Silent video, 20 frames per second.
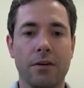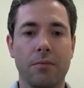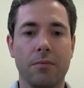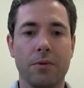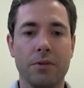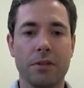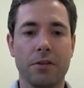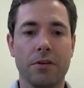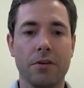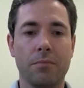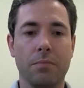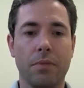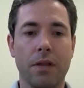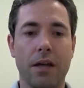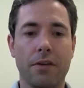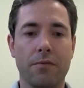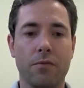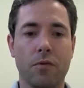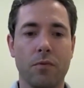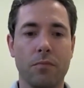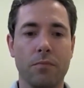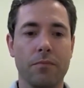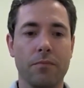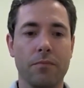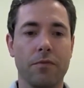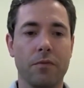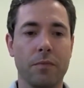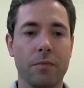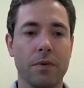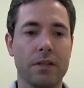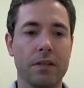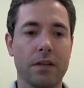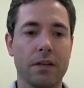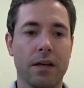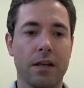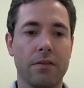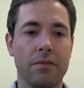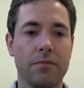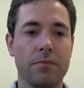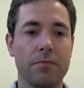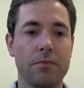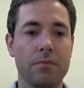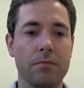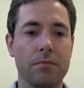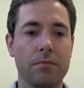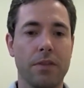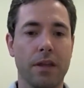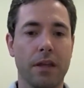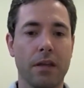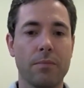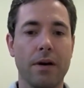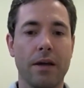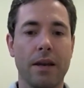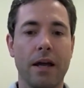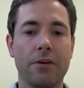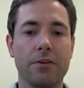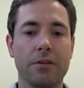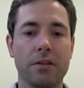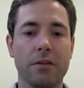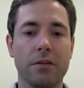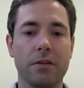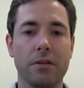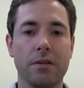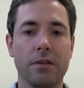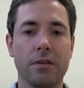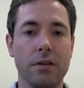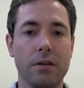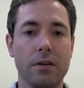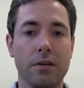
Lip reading: was a good platform for me to kind of think about how to